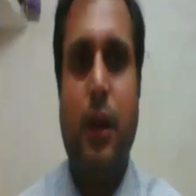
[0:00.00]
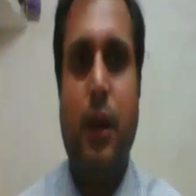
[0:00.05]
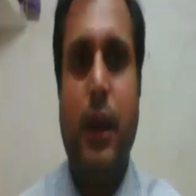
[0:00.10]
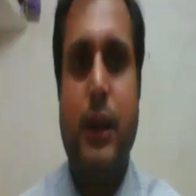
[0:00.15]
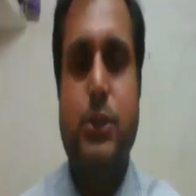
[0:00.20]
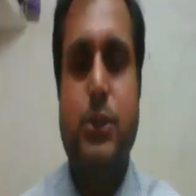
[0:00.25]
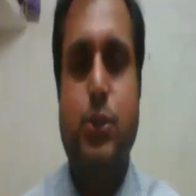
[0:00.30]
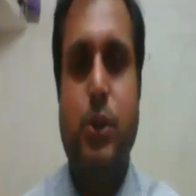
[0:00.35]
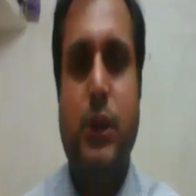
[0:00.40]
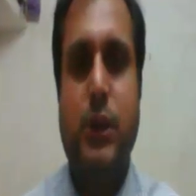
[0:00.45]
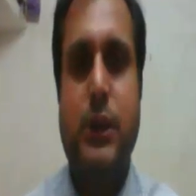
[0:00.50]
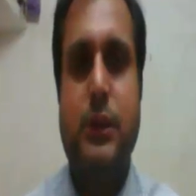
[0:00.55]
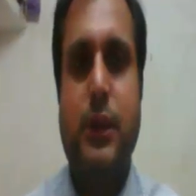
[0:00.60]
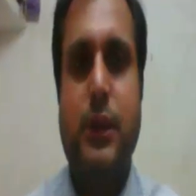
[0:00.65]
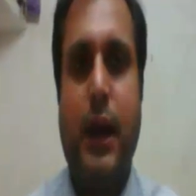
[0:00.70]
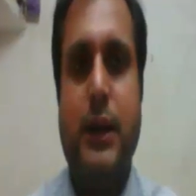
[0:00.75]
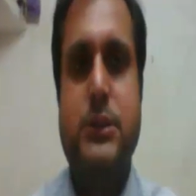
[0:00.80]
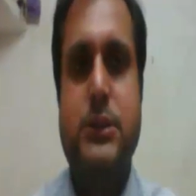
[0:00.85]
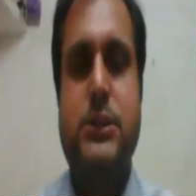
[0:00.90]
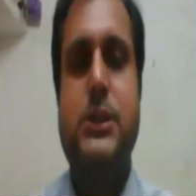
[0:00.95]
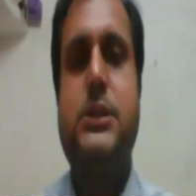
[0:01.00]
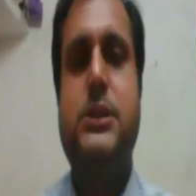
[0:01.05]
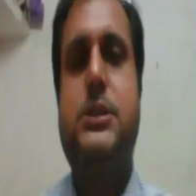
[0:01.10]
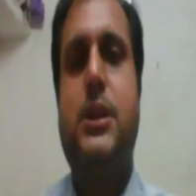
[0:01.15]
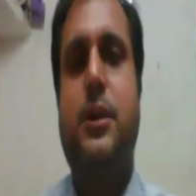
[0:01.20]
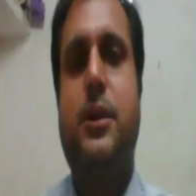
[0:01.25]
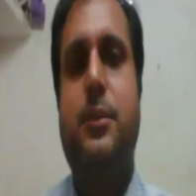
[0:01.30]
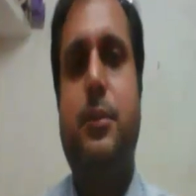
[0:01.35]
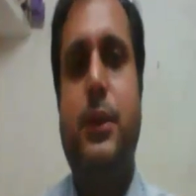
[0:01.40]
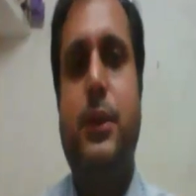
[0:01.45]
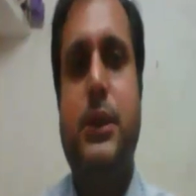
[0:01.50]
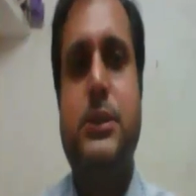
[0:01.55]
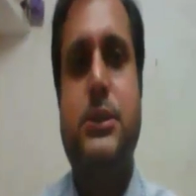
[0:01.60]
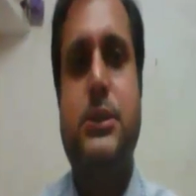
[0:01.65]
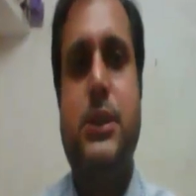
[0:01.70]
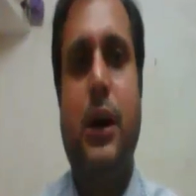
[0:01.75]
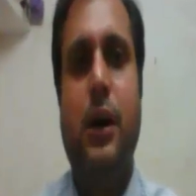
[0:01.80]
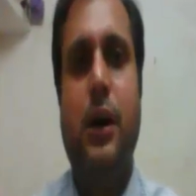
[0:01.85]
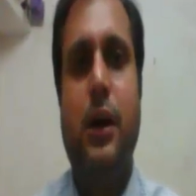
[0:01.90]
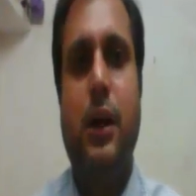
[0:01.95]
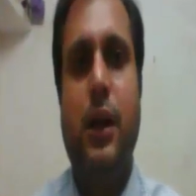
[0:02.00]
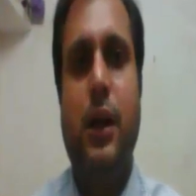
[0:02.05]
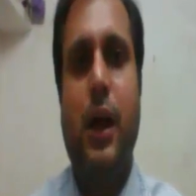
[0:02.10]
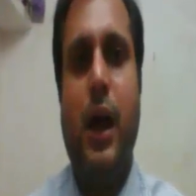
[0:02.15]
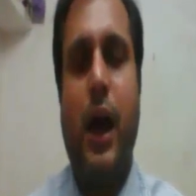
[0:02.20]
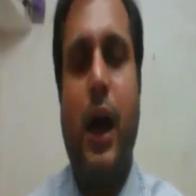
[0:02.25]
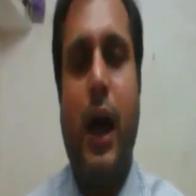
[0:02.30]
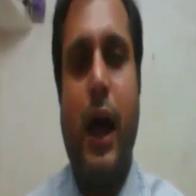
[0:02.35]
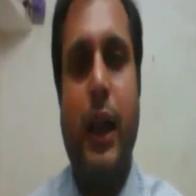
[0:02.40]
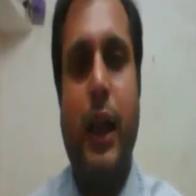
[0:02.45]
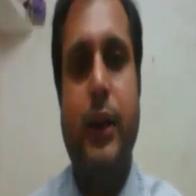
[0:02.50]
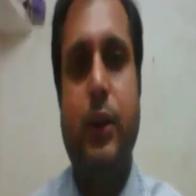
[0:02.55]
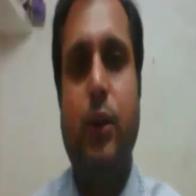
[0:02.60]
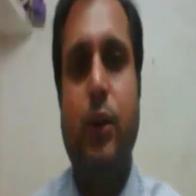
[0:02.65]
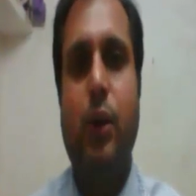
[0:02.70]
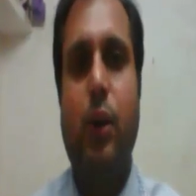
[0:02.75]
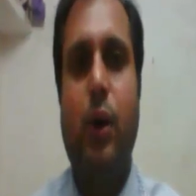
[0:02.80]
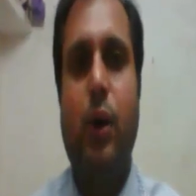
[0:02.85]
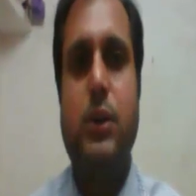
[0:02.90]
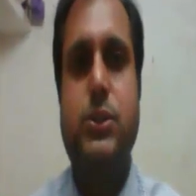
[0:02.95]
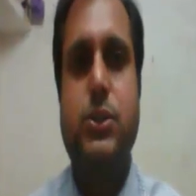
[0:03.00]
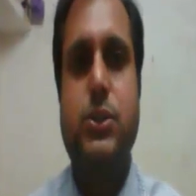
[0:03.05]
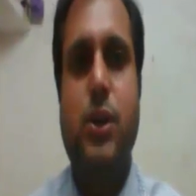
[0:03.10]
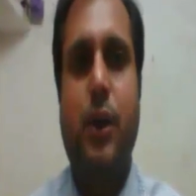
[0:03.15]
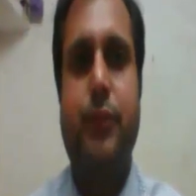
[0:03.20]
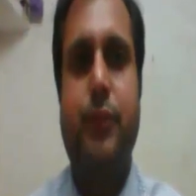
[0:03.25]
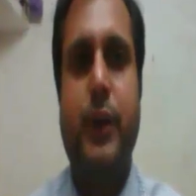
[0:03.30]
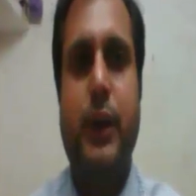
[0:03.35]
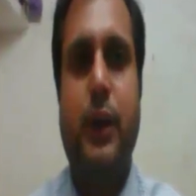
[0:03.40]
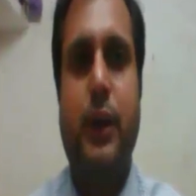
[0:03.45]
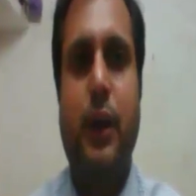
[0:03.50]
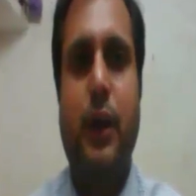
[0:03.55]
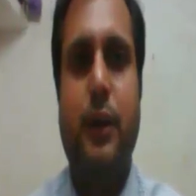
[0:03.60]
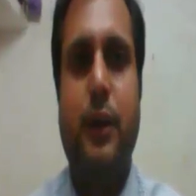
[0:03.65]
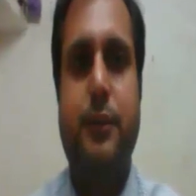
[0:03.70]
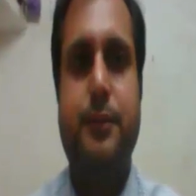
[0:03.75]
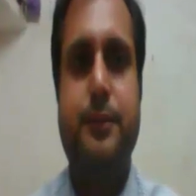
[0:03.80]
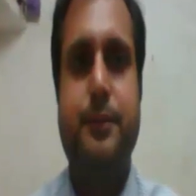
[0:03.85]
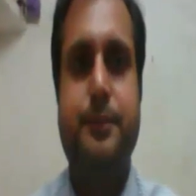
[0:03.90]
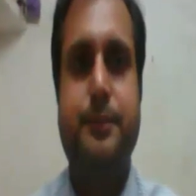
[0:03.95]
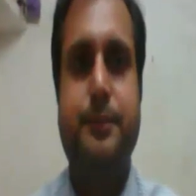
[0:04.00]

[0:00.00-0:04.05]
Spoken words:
Actually, Nazism is the ideology of Hitler.